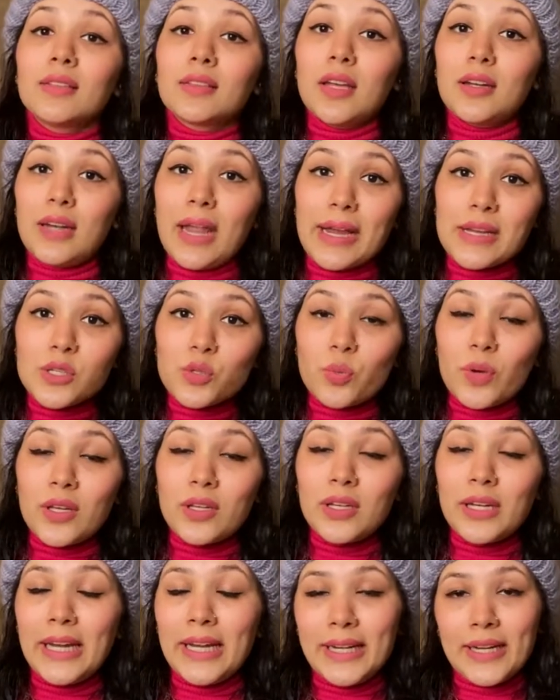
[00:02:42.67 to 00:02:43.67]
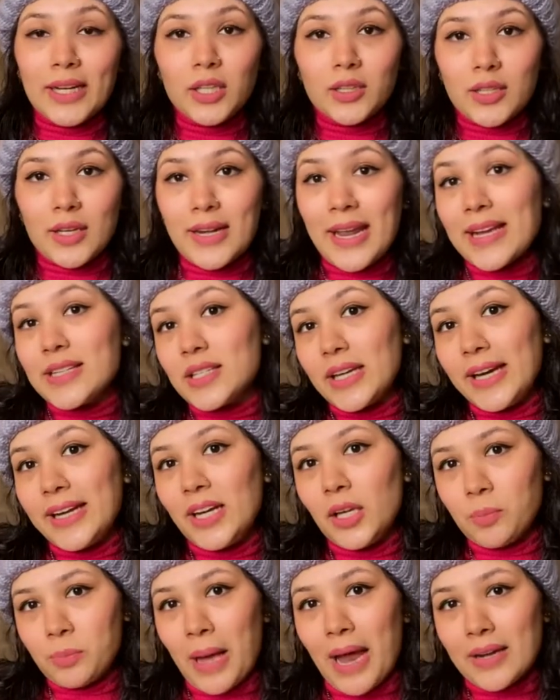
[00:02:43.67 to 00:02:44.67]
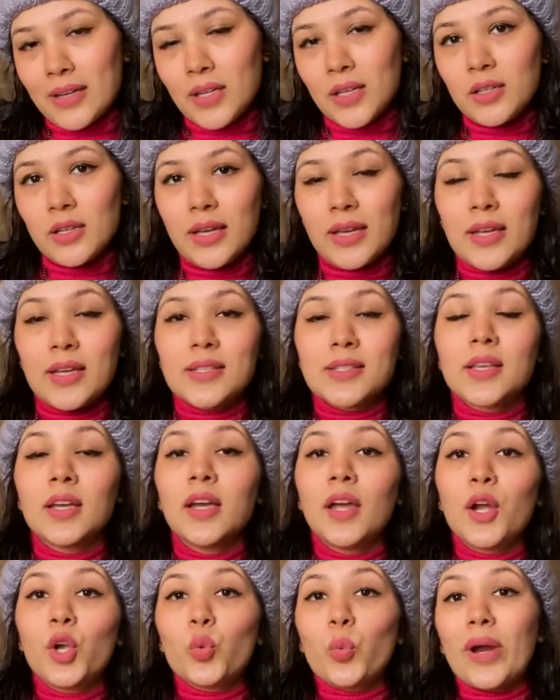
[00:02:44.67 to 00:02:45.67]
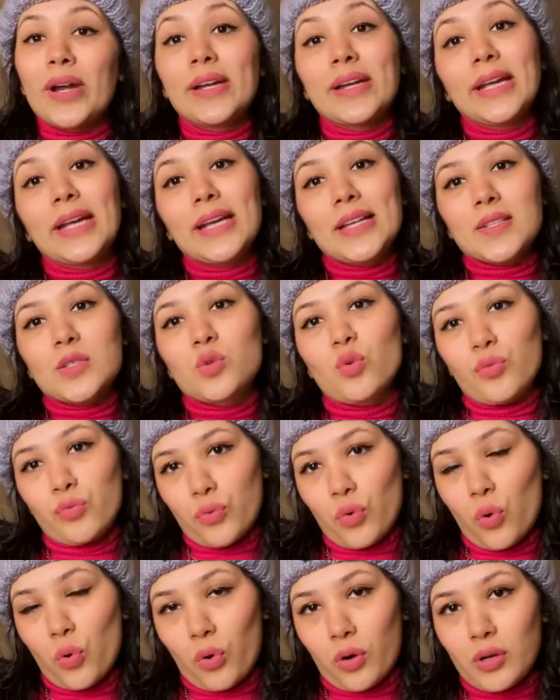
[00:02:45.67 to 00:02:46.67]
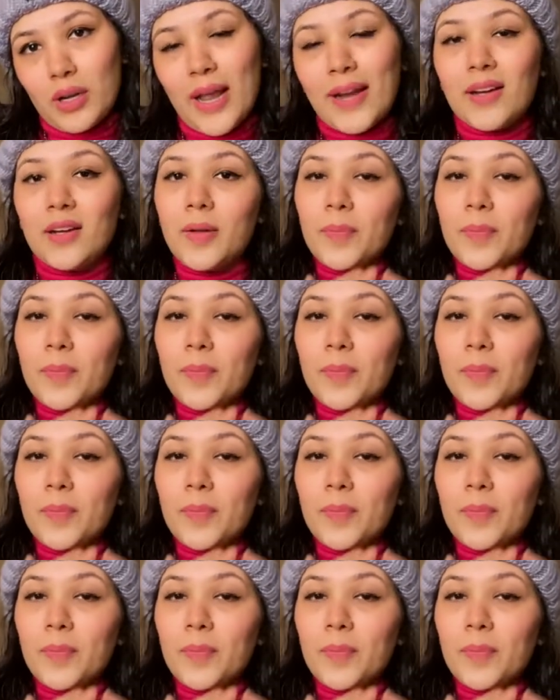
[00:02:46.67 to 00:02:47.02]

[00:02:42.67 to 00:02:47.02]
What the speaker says: The next eating pattern is 20:4. Like